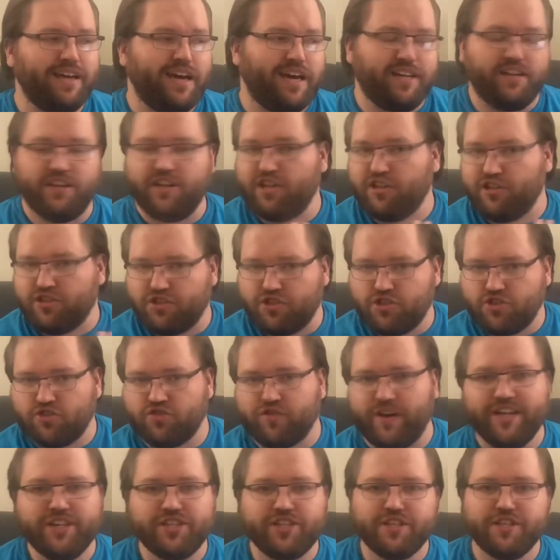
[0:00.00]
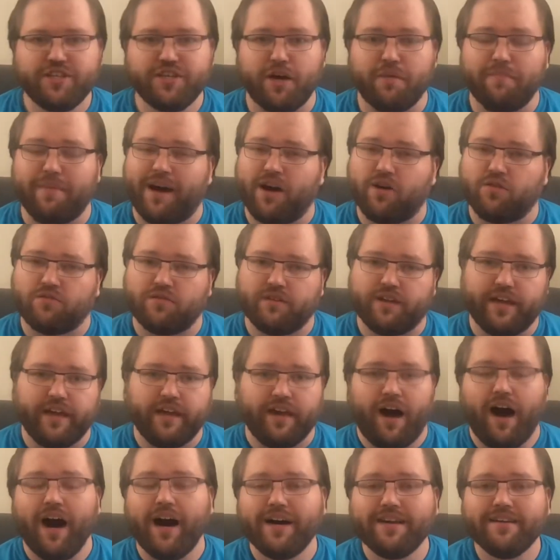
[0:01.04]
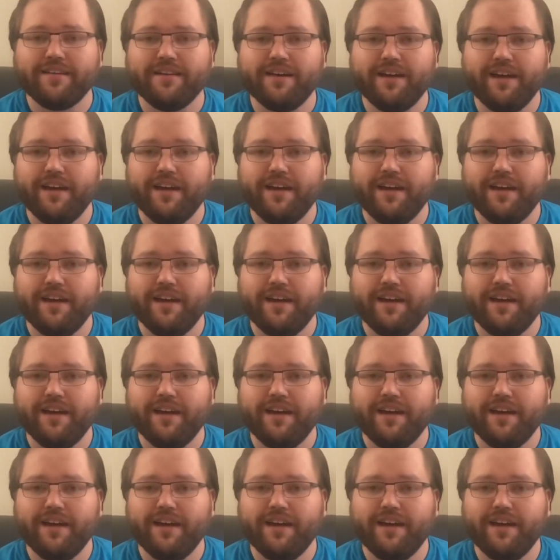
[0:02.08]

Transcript: an illustration about God.